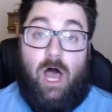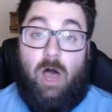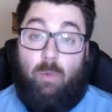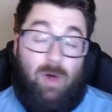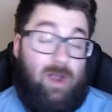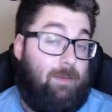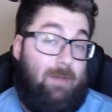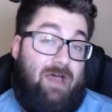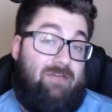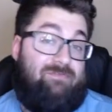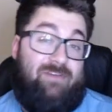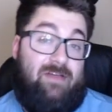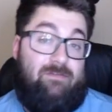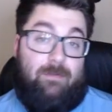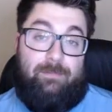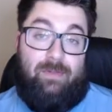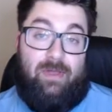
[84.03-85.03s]
One of my
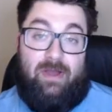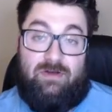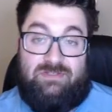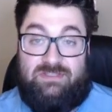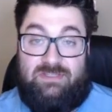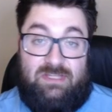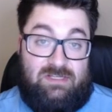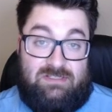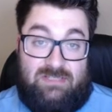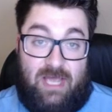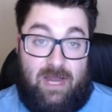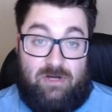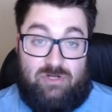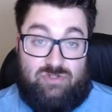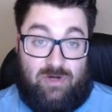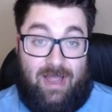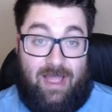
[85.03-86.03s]
favorite players in the
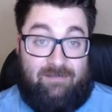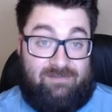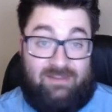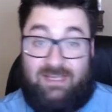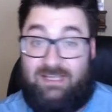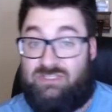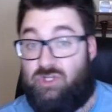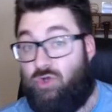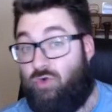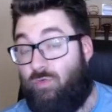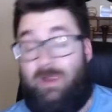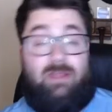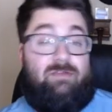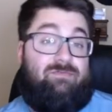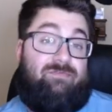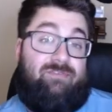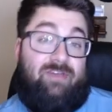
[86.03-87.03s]
entire draft. I think it's a
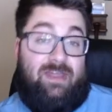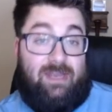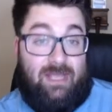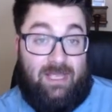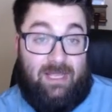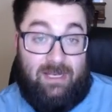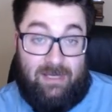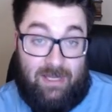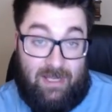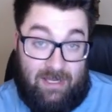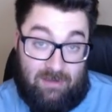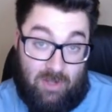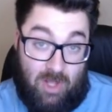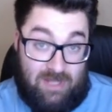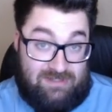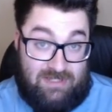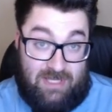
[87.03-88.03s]
great fit in
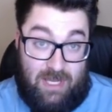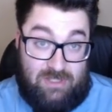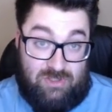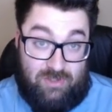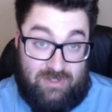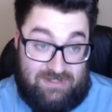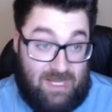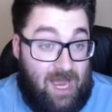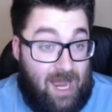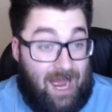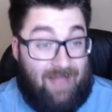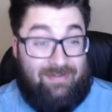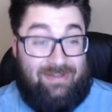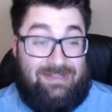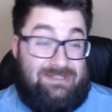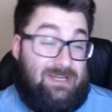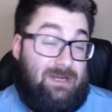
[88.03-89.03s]
Los Angeles. I
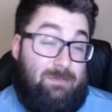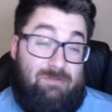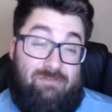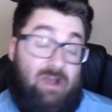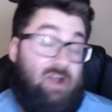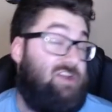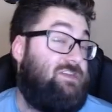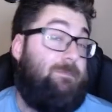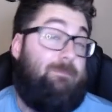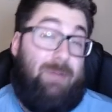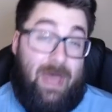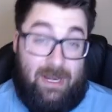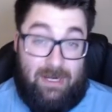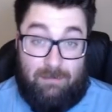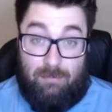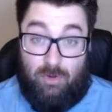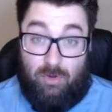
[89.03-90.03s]
think he's going to be very
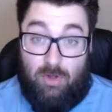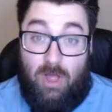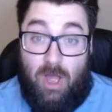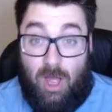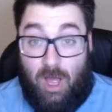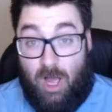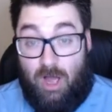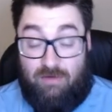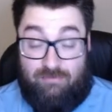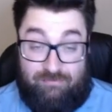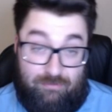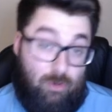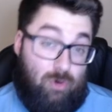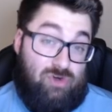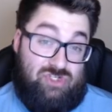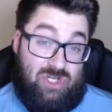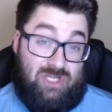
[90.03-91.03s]
dependable
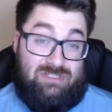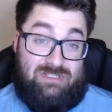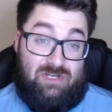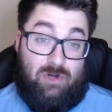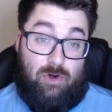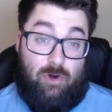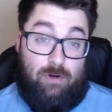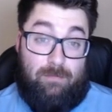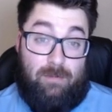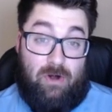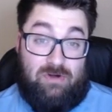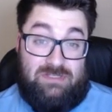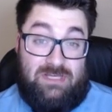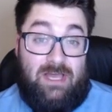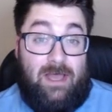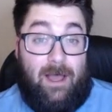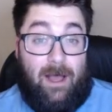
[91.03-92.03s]
for Justin Herbert.